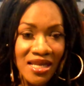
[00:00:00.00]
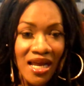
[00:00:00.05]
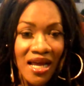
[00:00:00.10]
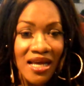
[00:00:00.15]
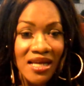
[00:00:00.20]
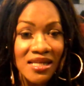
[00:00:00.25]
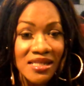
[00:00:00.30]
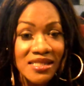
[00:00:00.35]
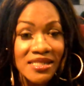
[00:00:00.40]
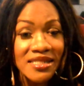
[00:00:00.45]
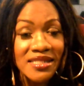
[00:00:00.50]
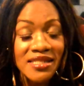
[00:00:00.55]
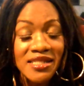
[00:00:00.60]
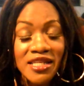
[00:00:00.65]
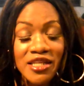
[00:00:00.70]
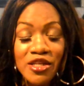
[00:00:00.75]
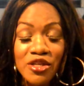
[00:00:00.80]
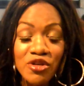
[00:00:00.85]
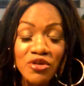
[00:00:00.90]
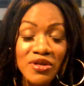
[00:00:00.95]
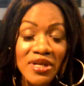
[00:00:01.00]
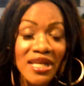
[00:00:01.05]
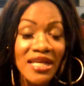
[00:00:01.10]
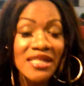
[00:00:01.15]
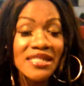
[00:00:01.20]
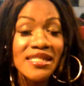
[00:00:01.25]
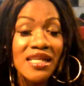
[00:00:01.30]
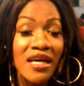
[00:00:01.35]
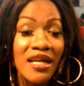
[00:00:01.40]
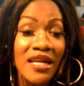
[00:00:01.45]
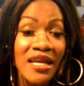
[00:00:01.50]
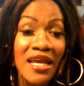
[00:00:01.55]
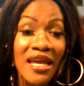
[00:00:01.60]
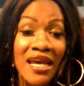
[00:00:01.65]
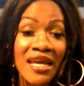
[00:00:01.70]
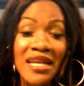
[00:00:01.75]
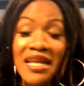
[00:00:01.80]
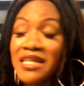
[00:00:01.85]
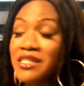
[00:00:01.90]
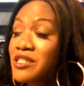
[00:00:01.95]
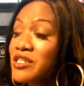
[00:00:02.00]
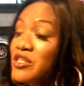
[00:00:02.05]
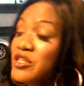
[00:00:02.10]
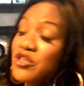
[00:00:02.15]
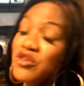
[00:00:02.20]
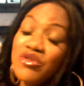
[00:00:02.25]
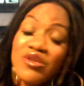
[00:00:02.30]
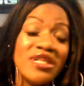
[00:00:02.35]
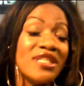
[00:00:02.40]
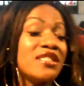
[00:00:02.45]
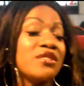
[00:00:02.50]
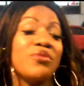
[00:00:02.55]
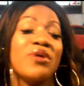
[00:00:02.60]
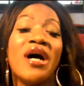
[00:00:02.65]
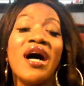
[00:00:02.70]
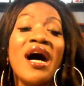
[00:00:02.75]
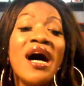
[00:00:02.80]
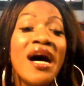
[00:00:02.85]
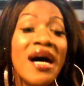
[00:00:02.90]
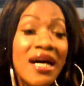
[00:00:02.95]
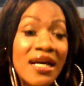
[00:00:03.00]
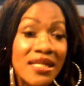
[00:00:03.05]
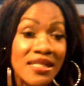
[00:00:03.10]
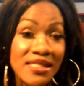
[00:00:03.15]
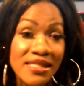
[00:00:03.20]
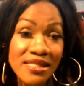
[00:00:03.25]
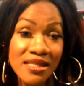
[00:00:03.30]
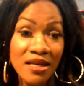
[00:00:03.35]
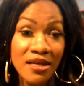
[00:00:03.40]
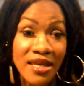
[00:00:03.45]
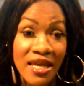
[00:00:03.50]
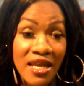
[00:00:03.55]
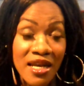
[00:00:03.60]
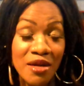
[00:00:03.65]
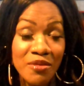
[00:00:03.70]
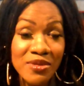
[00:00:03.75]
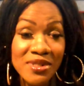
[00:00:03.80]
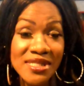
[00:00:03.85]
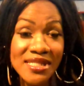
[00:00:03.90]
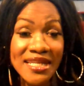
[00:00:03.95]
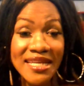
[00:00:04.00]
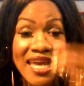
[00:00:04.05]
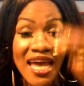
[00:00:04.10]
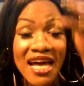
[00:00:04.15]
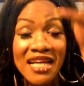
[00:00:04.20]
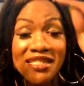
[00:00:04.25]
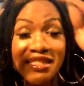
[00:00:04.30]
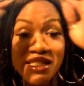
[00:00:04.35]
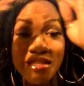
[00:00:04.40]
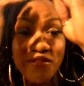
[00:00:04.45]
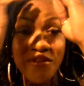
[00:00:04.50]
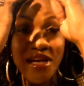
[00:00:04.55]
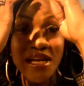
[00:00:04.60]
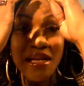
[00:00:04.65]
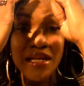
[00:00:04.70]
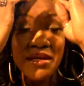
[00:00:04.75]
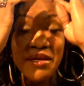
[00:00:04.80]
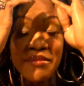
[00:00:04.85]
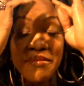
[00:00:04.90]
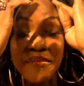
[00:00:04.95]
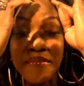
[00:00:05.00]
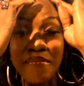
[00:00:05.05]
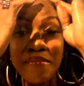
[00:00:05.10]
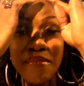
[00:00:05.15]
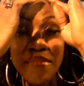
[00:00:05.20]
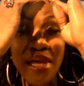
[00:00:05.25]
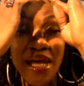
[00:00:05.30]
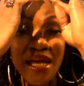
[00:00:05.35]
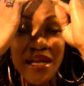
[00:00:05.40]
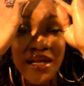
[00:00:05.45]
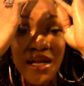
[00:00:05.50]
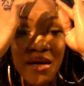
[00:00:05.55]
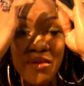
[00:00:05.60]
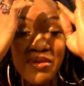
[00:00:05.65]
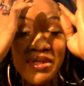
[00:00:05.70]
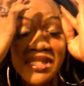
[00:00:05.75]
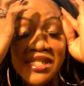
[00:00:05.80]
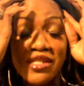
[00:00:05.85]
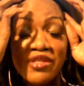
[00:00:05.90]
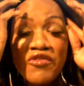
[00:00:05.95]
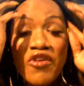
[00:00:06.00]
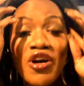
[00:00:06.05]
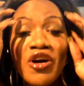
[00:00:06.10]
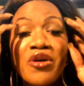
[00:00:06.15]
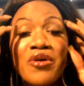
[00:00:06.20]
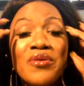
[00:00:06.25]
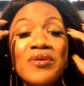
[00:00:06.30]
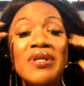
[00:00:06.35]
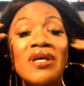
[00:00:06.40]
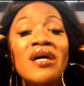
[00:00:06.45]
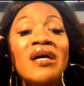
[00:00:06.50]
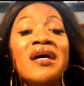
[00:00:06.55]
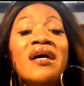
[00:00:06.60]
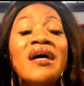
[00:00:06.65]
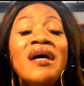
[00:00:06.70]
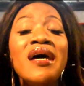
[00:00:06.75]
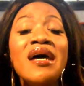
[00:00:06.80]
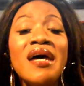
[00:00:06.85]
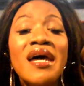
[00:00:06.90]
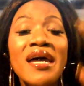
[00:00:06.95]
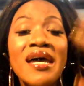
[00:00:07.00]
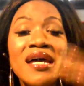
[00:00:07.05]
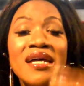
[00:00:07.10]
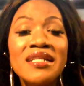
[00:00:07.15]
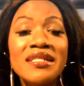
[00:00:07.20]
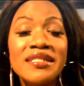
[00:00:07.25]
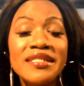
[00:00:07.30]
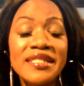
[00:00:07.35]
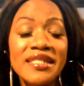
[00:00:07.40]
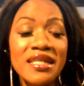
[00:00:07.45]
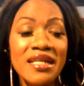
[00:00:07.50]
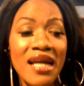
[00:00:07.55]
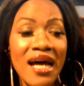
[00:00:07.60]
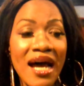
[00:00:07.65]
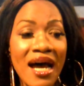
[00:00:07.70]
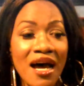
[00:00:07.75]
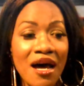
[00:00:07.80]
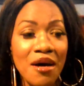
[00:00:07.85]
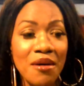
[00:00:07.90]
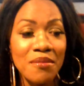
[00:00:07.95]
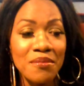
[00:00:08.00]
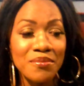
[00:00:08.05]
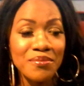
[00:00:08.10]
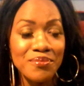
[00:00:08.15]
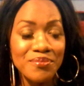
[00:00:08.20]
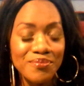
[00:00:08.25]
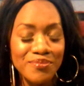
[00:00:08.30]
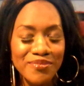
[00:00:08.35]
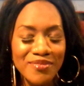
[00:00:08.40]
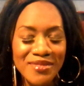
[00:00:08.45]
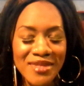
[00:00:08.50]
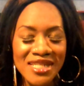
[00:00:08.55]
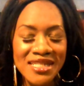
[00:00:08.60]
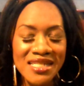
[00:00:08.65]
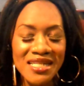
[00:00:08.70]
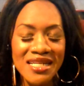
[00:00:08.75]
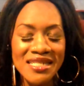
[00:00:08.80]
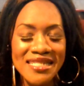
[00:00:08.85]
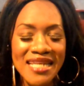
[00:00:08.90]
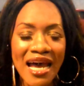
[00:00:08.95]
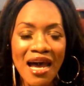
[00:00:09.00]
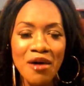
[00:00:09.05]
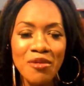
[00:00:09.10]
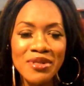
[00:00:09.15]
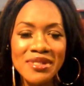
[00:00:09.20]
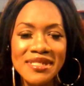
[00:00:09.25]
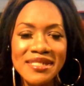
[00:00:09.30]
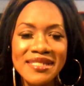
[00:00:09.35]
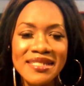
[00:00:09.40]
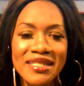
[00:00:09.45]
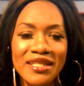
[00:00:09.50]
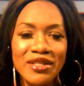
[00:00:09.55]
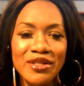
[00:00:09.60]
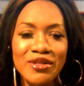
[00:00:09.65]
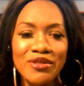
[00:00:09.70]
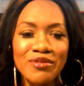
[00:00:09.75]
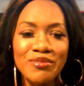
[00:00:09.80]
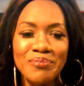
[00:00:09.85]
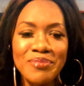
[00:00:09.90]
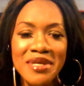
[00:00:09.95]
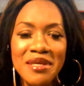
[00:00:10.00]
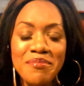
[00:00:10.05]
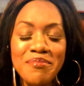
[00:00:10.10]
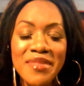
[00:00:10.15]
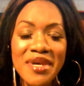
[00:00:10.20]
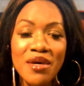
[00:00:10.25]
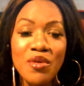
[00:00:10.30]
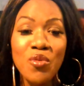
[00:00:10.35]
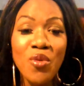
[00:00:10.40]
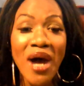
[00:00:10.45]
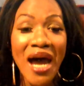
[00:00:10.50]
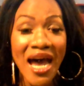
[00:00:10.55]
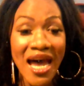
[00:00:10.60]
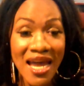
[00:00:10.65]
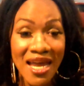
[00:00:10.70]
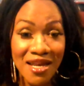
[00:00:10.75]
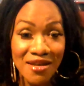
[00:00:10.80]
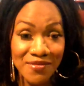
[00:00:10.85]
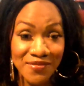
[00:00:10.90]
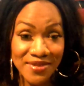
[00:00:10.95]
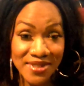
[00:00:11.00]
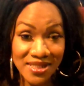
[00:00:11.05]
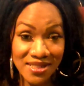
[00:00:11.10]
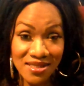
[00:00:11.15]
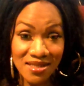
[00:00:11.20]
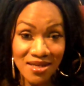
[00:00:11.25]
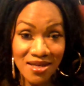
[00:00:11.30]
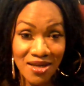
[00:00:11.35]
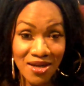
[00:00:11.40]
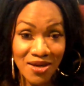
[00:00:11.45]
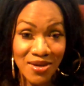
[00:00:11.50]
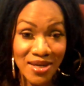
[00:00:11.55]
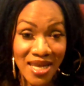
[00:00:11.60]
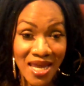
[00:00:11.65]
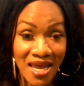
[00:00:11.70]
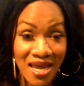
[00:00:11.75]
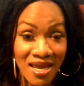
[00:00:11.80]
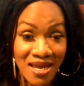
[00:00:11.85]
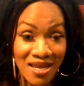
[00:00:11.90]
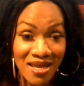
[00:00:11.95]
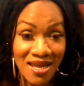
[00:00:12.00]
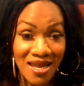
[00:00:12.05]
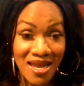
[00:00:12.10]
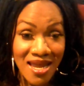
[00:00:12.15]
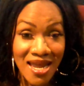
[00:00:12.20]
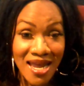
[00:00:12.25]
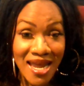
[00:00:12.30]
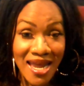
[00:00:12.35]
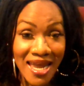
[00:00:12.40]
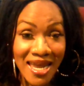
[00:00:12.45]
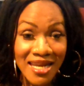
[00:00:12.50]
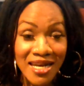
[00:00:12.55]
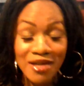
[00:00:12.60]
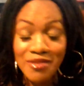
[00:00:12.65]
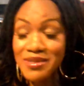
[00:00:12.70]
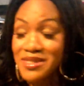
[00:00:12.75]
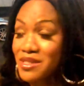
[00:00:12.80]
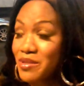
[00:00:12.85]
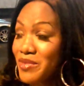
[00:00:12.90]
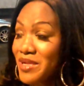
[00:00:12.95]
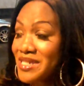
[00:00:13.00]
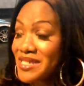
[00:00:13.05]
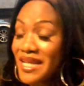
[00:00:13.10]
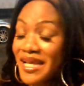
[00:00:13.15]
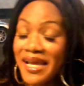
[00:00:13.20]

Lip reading: Yes, the eunuchs, honey. And the eunuchs were us. Okay, there was the castrated men that was thrown into the towers to be midwives. Okay, and they was the ones that.